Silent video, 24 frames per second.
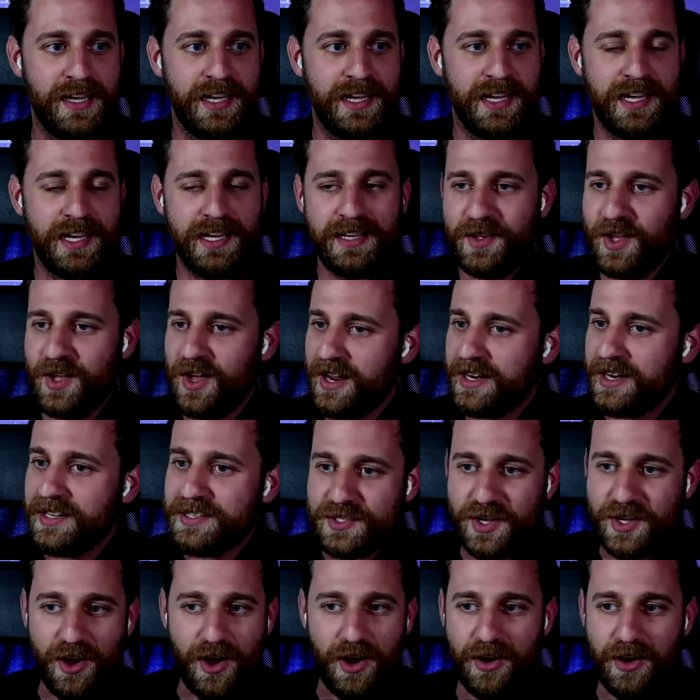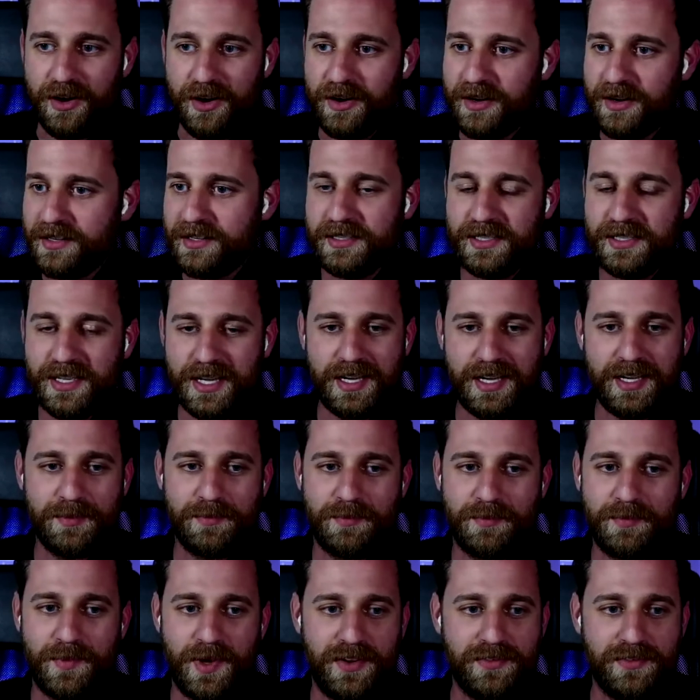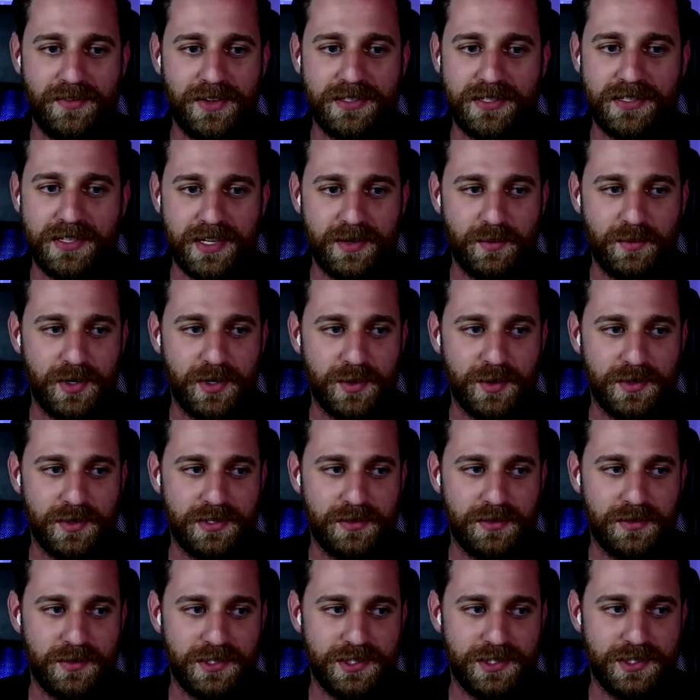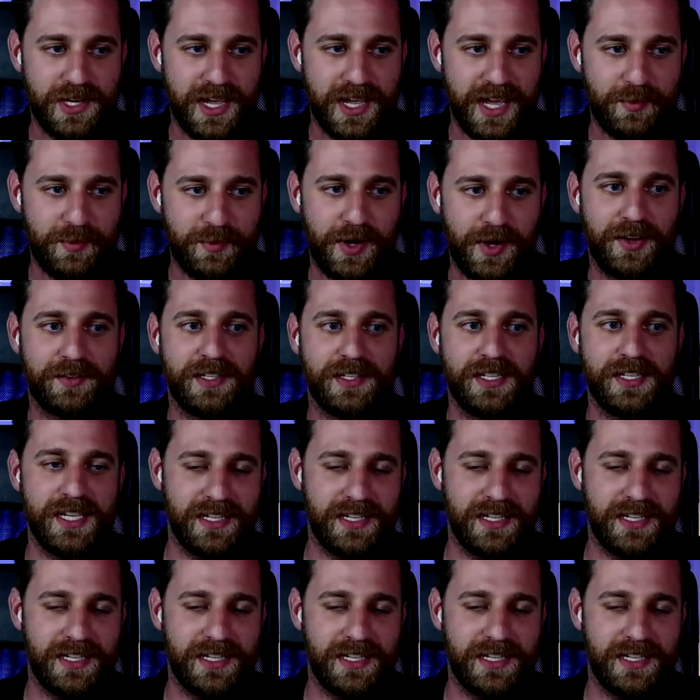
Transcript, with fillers: got his card. Obviously worked with Chad Brownlee,